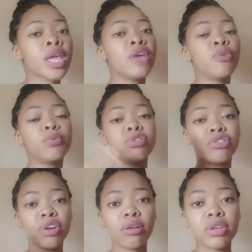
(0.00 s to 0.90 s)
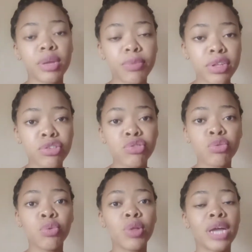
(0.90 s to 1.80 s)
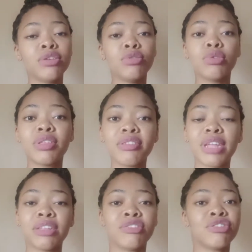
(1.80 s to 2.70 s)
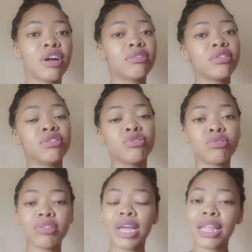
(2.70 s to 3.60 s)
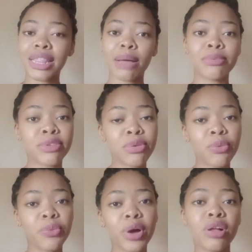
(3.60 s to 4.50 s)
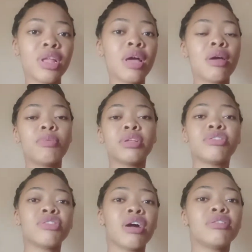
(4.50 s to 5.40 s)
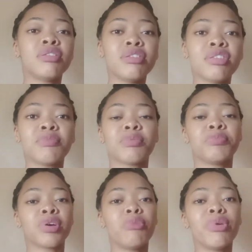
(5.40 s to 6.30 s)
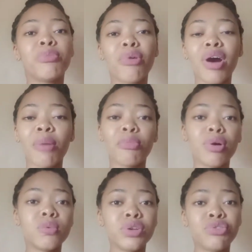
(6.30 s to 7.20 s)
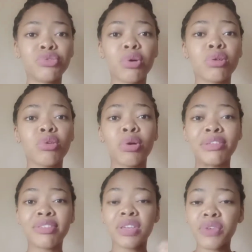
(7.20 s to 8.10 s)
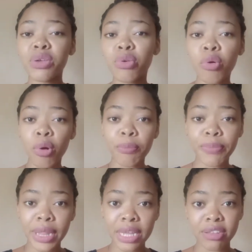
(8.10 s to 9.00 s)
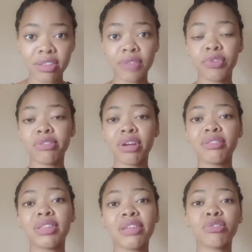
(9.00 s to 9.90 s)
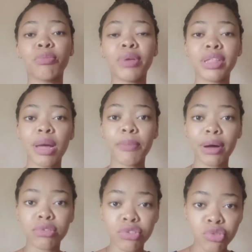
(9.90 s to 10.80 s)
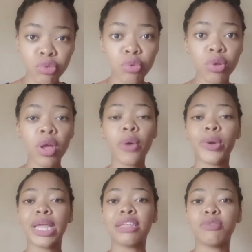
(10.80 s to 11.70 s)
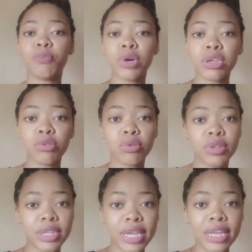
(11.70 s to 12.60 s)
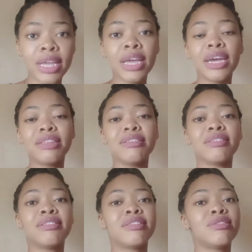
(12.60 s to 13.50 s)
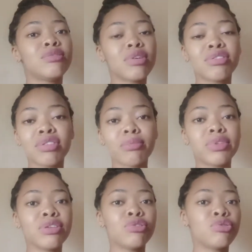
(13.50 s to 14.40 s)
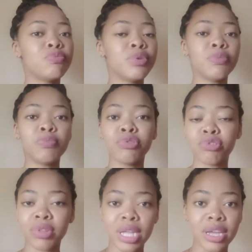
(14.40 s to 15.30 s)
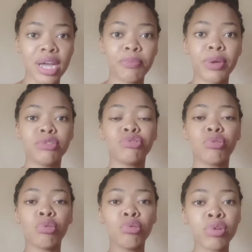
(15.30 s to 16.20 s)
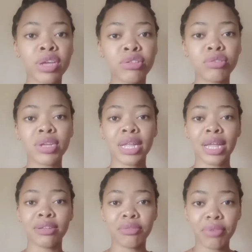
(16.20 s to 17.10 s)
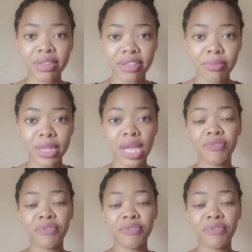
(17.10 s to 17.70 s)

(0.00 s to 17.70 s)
If you put your child in a boarding school and you notice that the child is not adapting well, maybe the child is becoming more and more withdrawn or is giving you complaints, if your child starts complaining about the school, whether it's boarding or day, it is not something to be pushed under the carpet. You should look into it and address the matter.